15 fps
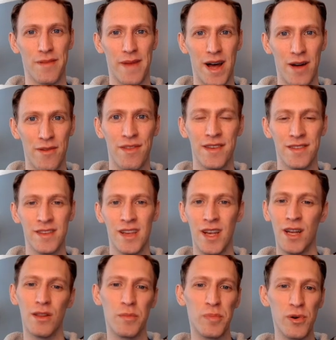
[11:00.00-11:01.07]
mouth is.
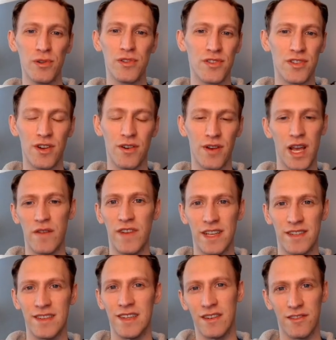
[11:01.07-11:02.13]
The pollers don't have
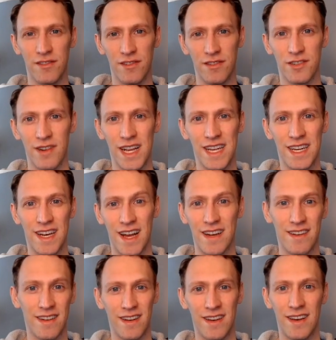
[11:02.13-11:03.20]
vested interest, right? Not
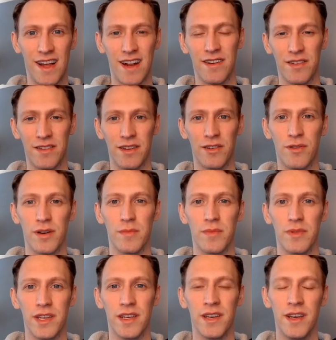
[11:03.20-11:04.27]
an
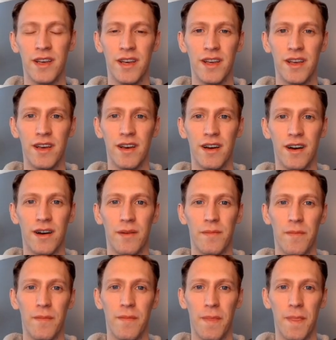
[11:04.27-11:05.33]
incredibly
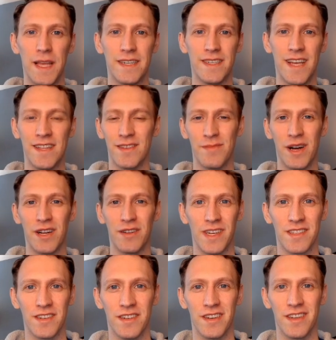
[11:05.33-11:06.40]
intense amount of
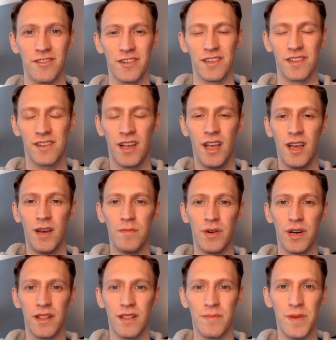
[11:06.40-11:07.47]
vested interest,
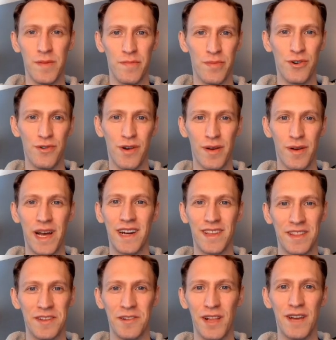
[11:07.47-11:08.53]
but the people who are betting
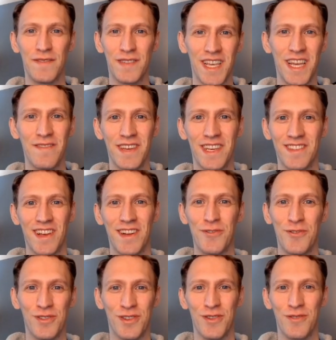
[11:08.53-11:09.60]
their life savings on
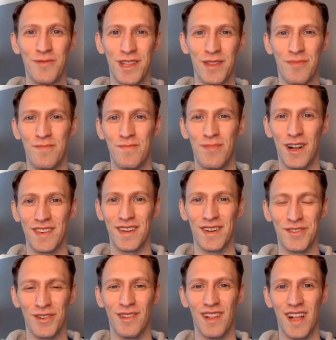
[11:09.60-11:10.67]
who's going to win the
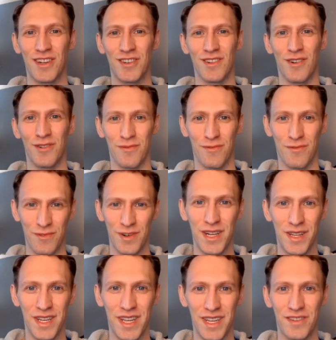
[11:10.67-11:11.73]
presidential election are
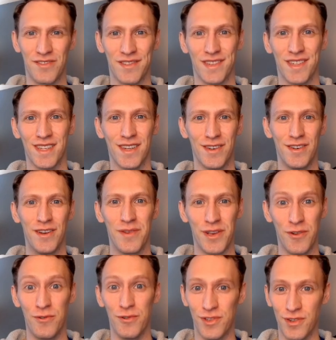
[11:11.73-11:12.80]
really interested in
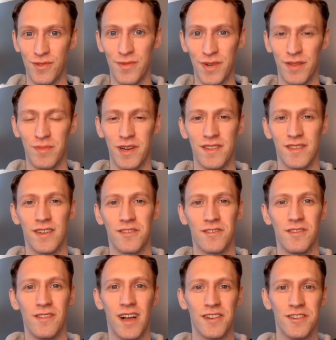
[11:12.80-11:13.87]
knowing who's going to win the
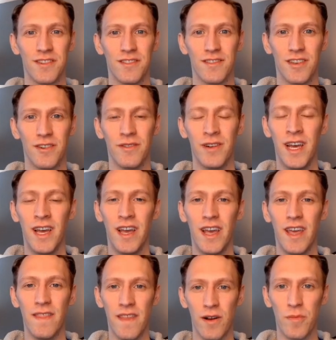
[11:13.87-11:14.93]
presidential election. So
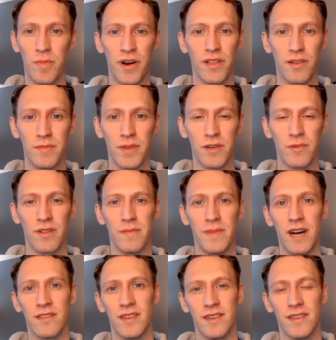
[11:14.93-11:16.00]
they're putting their money where their
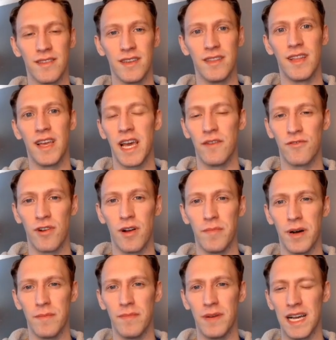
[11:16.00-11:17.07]
mouth is, and they have Trump
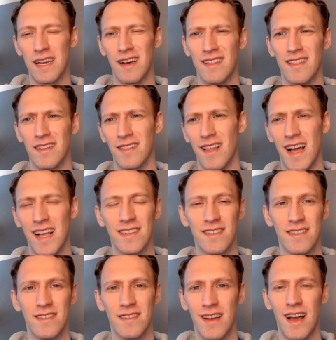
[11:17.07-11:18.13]
up by, I think last
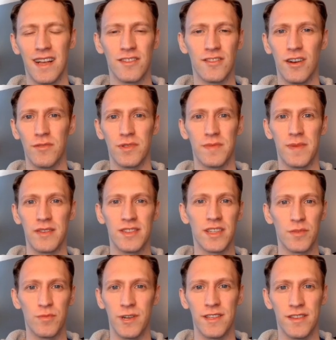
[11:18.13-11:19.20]
I saw was about
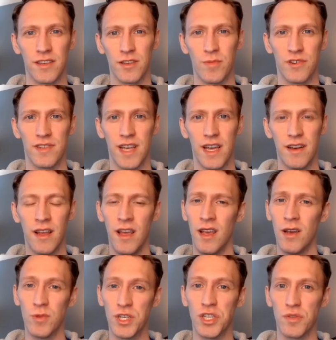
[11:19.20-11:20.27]
6.6%,
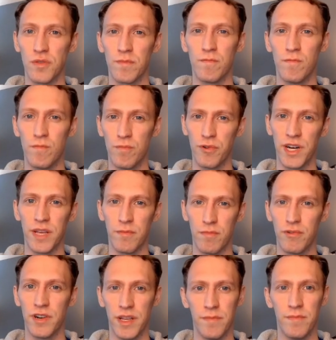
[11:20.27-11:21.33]
which is a
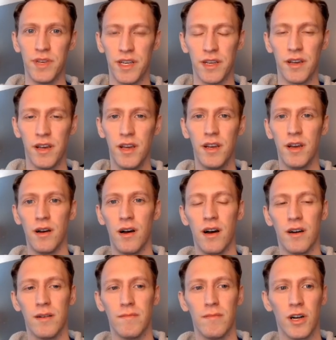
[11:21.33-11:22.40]
pretty big
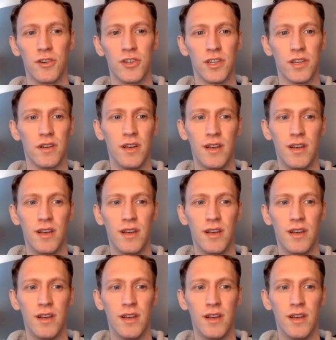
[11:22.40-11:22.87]
margin,